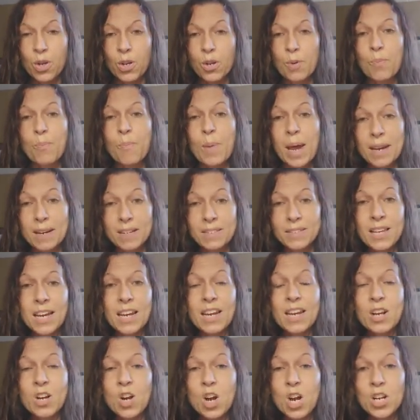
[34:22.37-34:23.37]

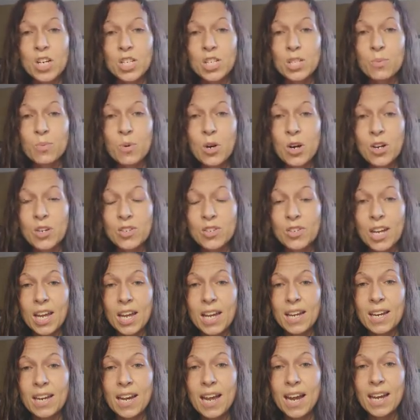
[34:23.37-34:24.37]
meditating on his word
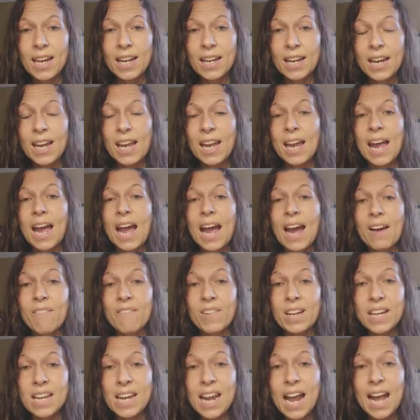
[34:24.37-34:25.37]
day and night,
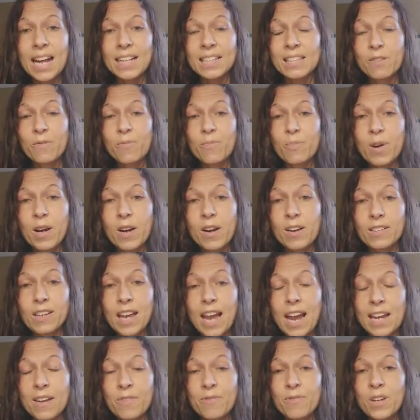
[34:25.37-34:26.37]
having an active prayer
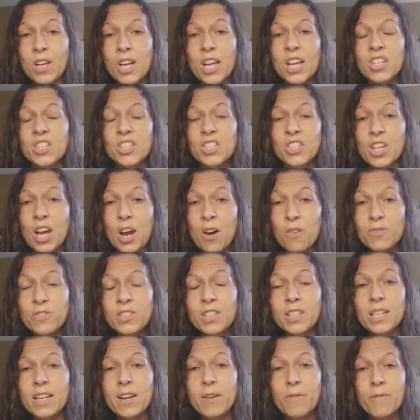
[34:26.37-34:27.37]
life,
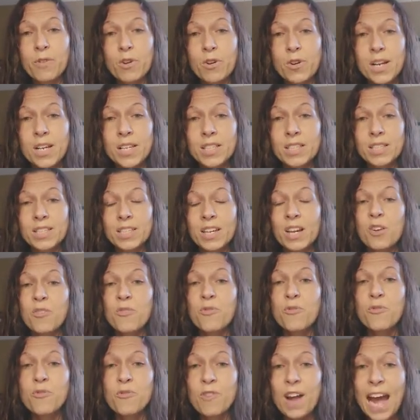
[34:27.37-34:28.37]
self-deliverance,
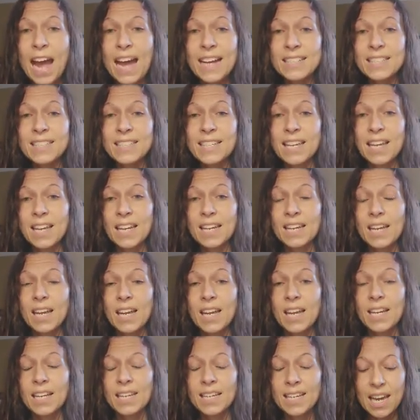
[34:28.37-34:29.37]
fasting,
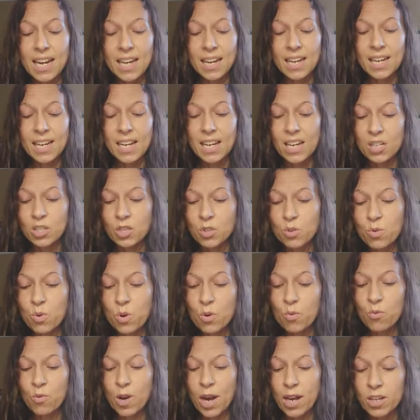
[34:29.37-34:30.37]
getting into
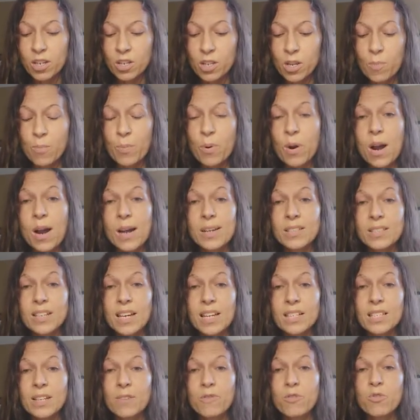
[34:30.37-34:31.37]
a regular
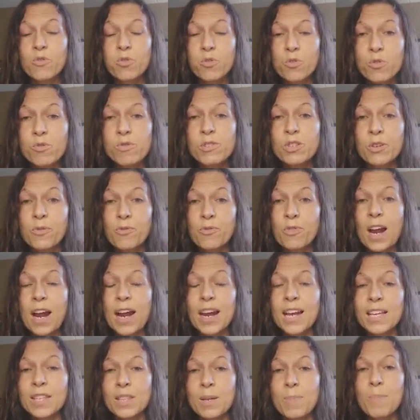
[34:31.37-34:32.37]
process of
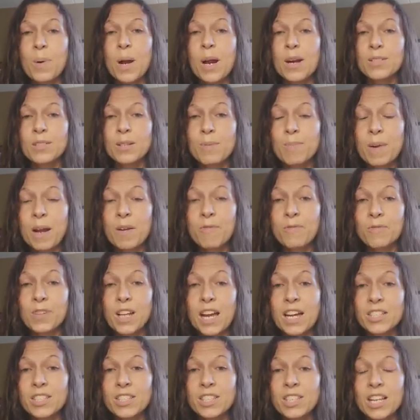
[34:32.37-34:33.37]
crucifying the parts of my
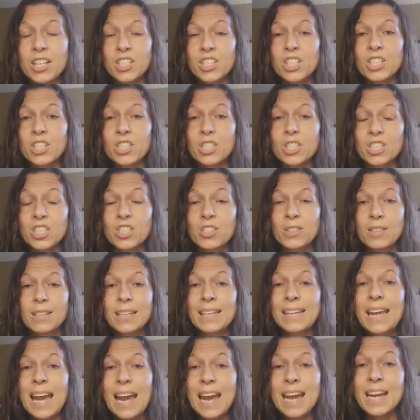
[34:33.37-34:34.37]
flesh that just
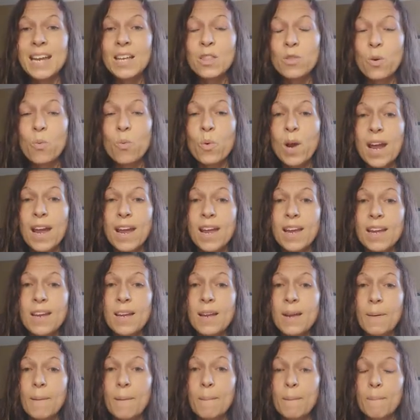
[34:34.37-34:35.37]
get in the
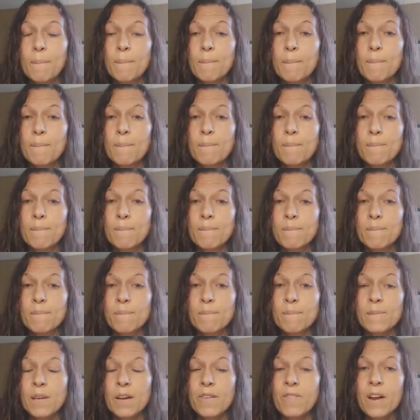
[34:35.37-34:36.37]
way
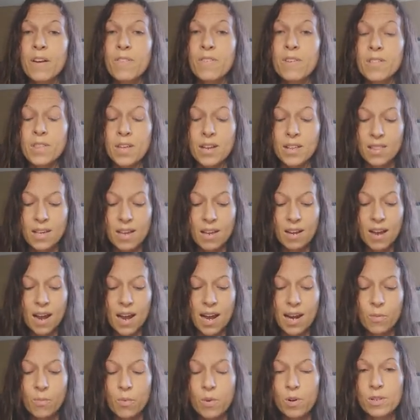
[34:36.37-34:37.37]
of everything that
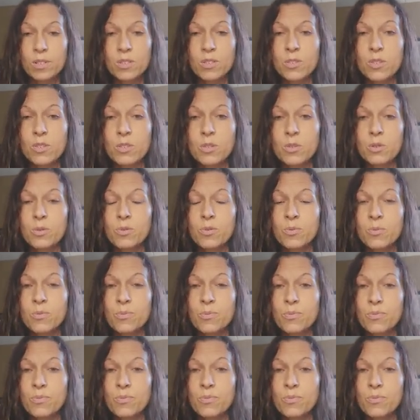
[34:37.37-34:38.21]
God wants to do.